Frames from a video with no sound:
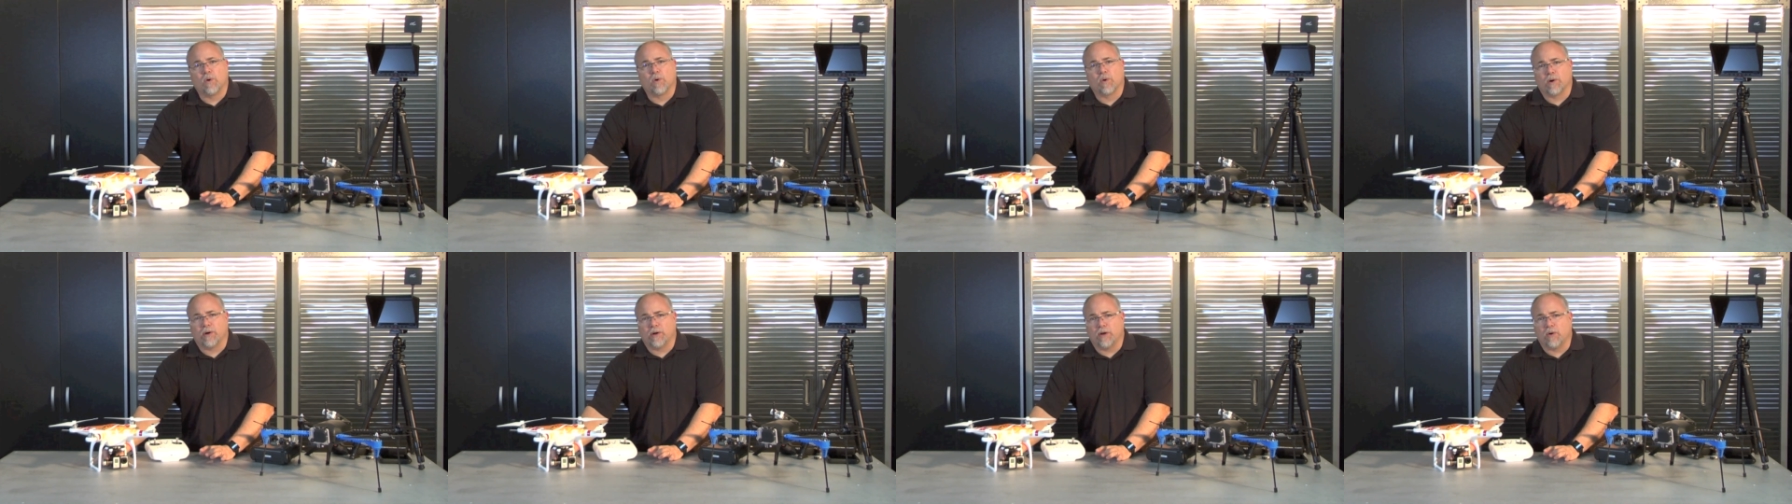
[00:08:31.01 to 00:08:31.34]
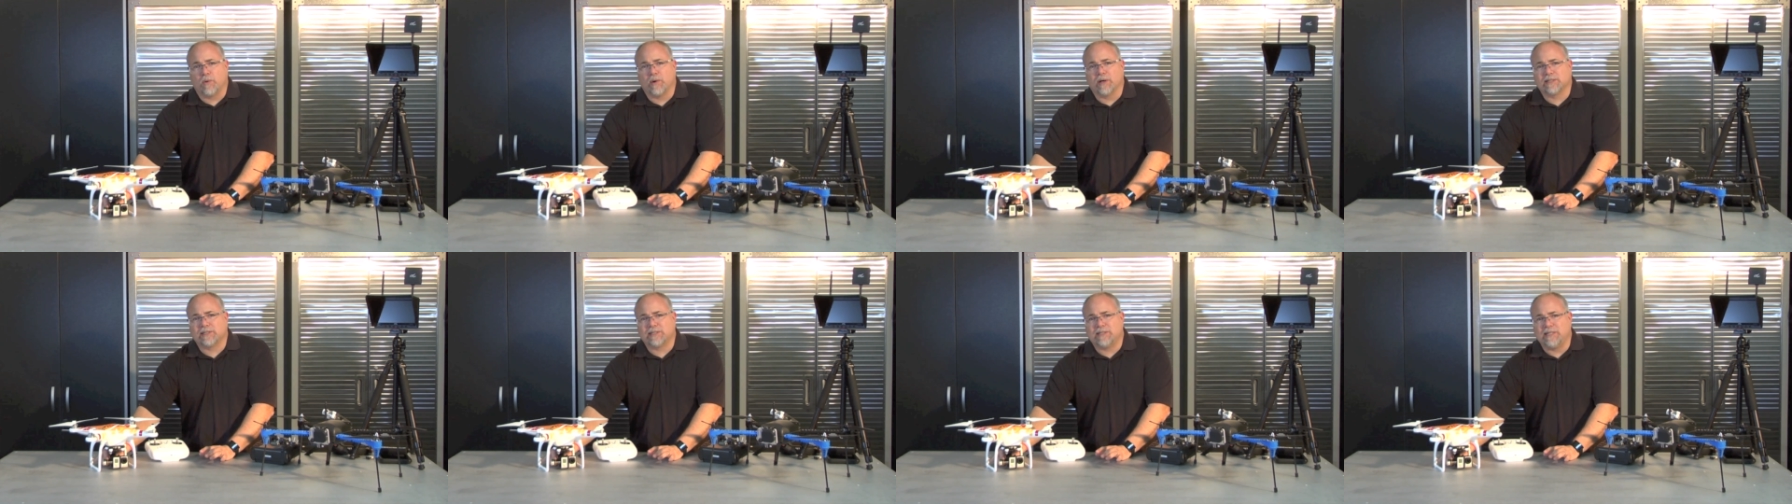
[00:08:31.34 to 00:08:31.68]
or an
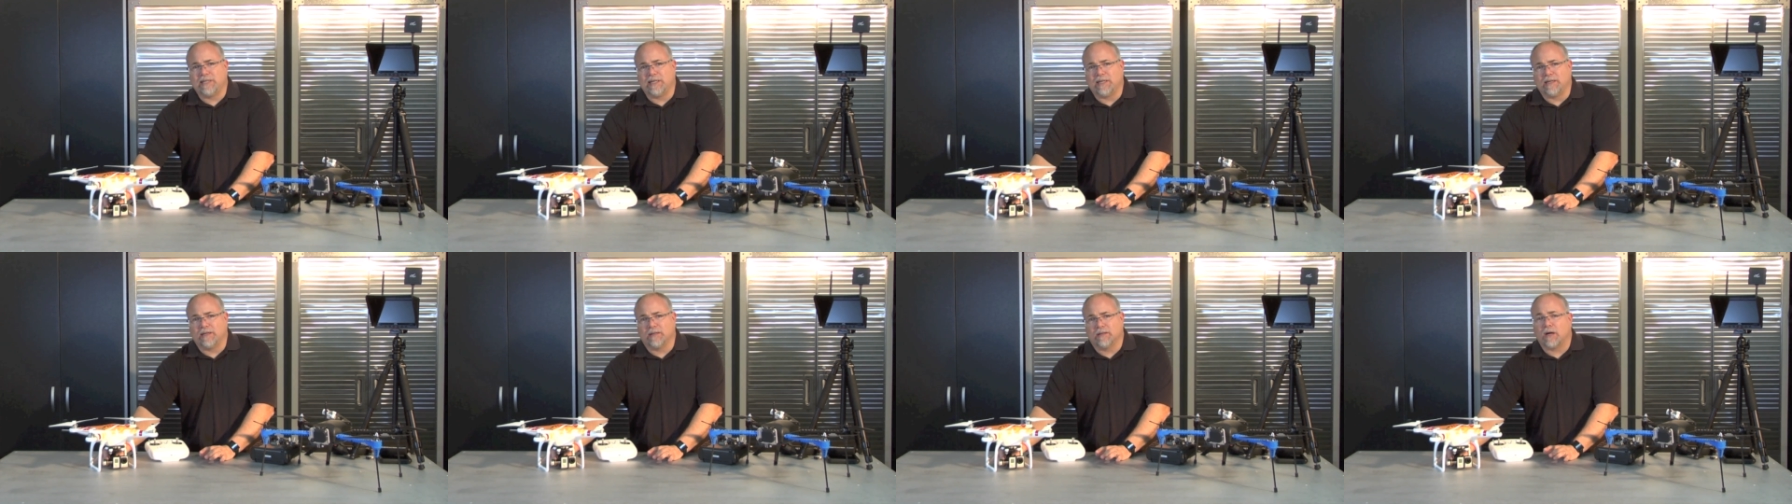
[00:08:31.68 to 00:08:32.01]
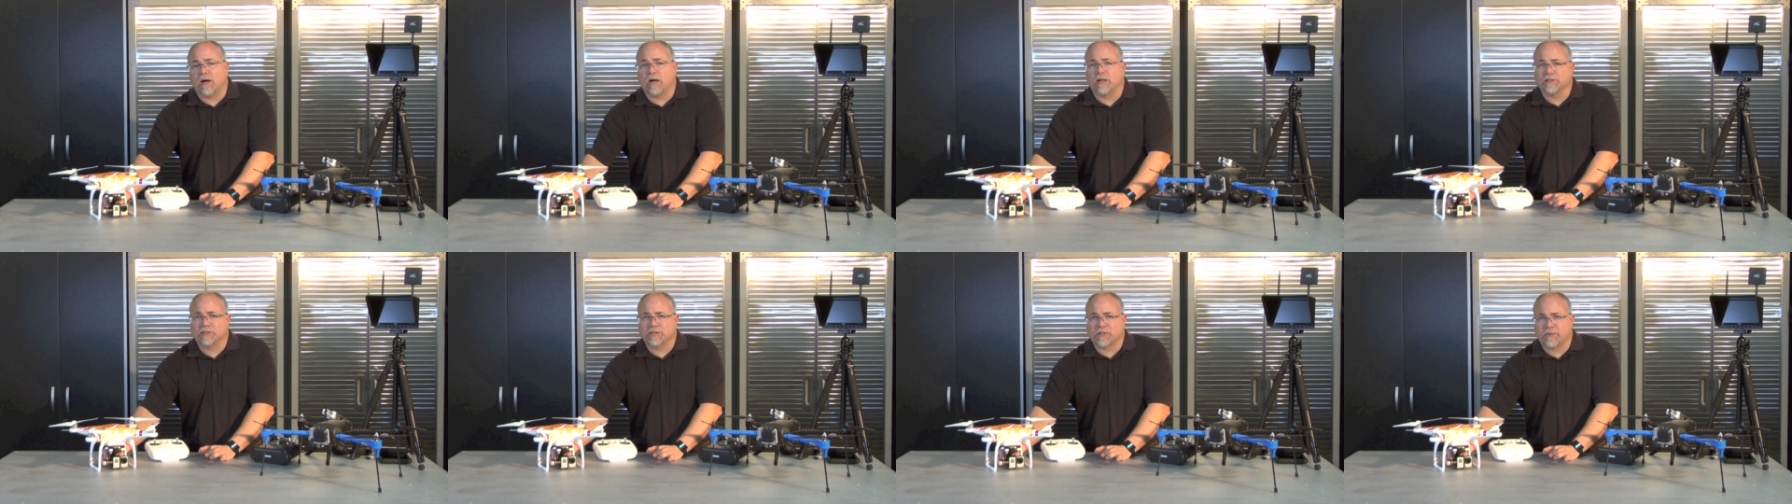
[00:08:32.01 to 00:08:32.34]
OSD
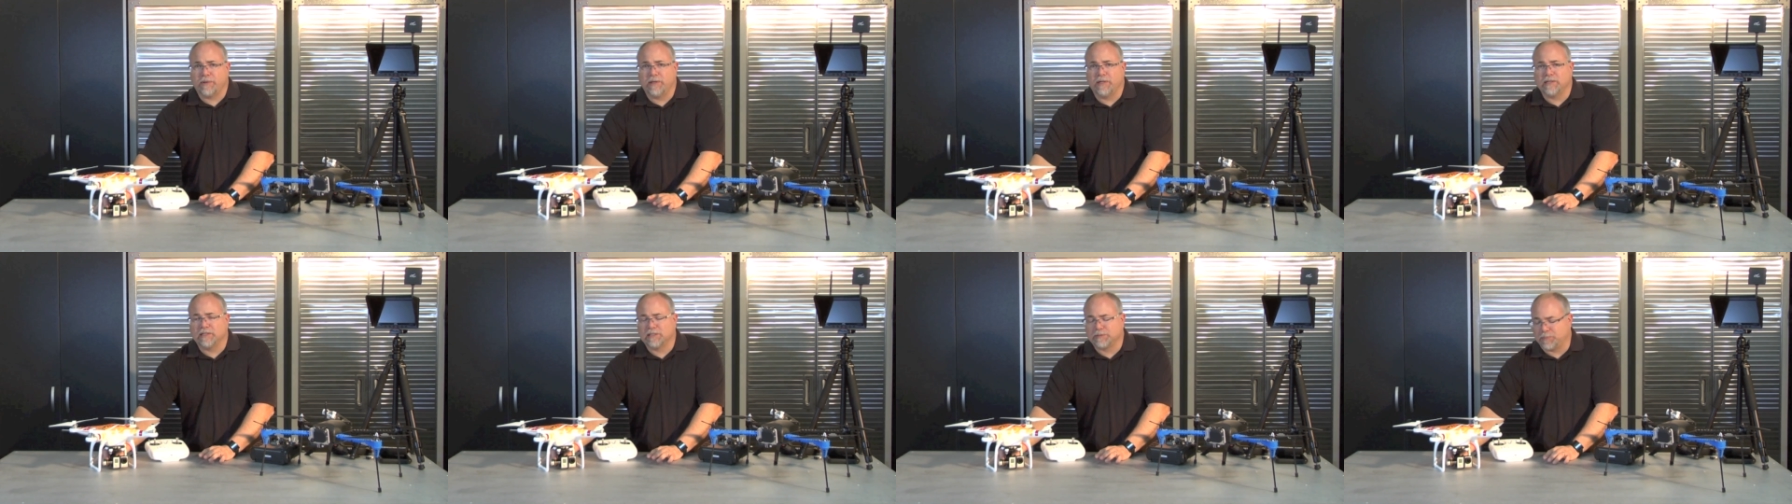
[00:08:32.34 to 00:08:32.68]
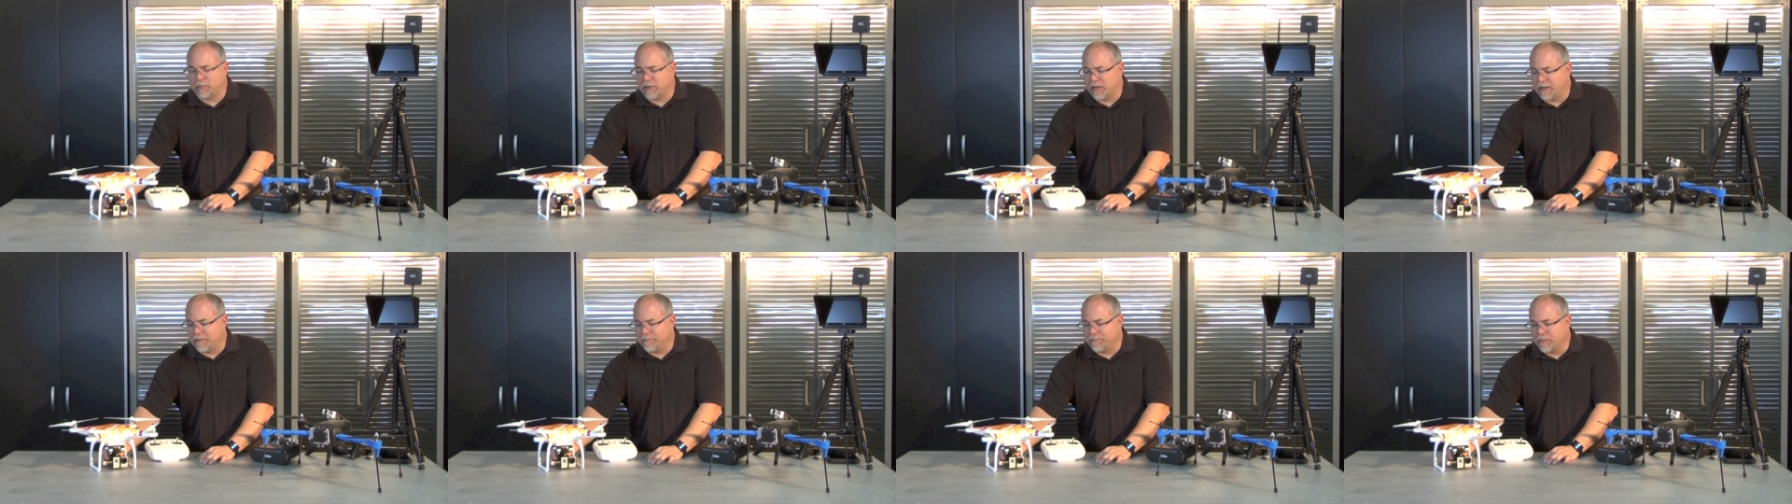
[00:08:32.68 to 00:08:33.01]
on-screen
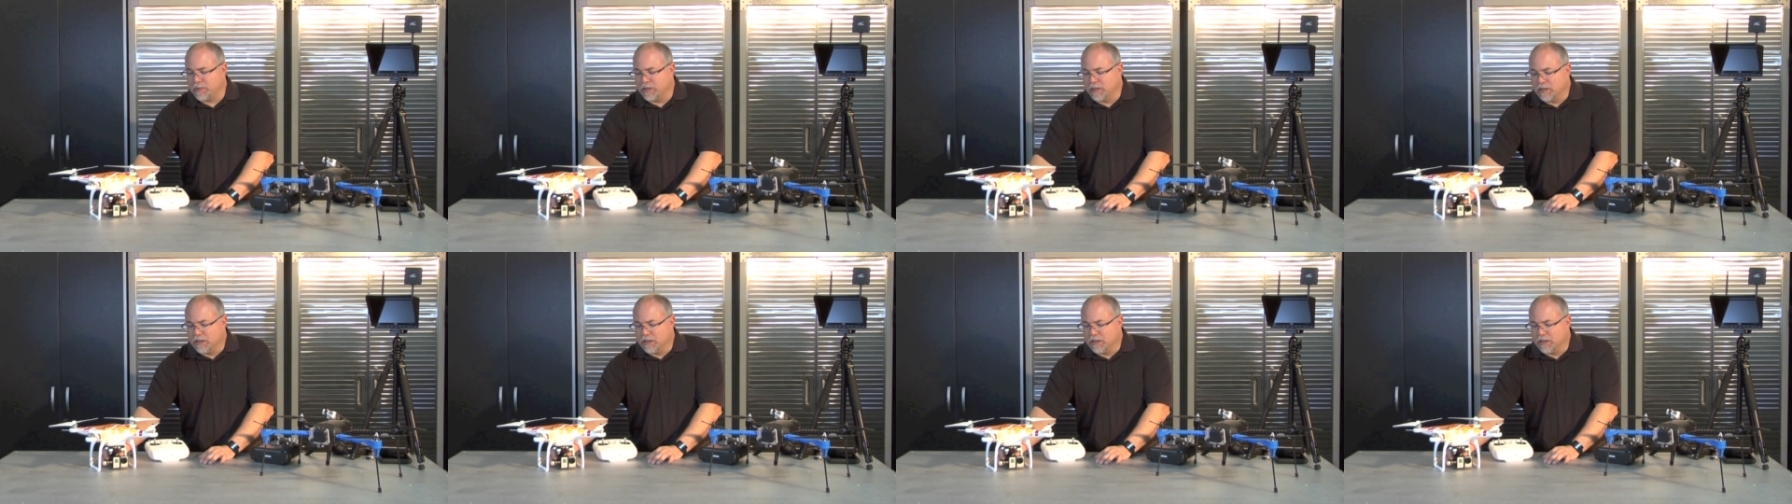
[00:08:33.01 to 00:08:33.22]
display.